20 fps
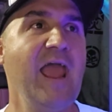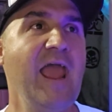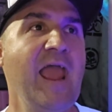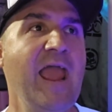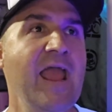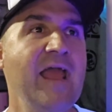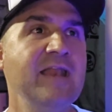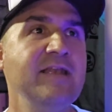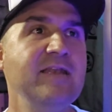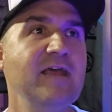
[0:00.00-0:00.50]

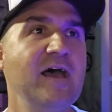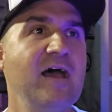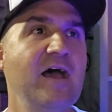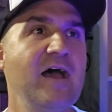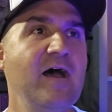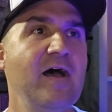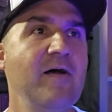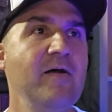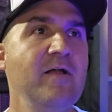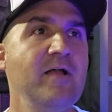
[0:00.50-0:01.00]
And,
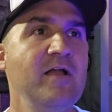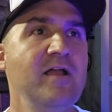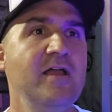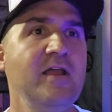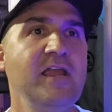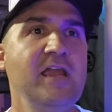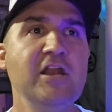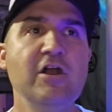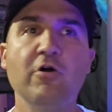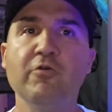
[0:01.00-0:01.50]

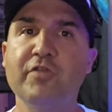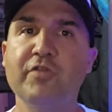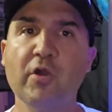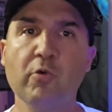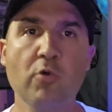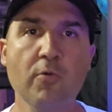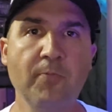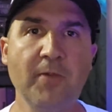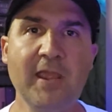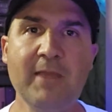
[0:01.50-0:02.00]

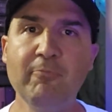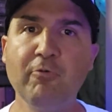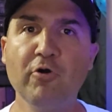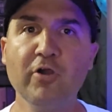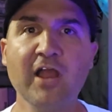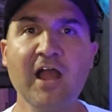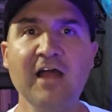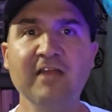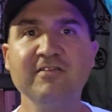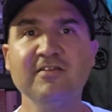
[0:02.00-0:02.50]
there were
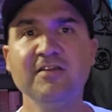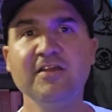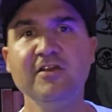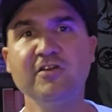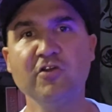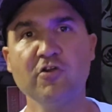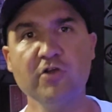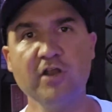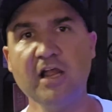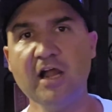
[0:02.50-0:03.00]
people
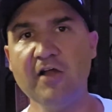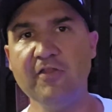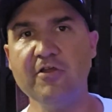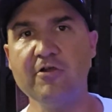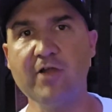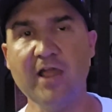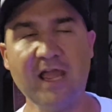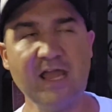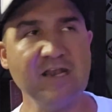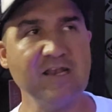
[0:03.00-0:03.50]
constantly turning on
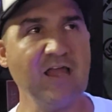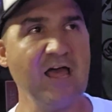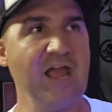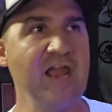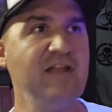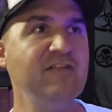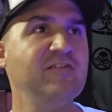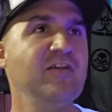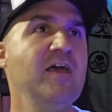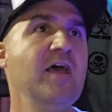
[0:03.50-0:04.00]
their
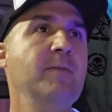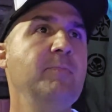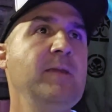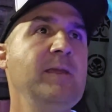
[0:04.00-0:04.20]
headlights.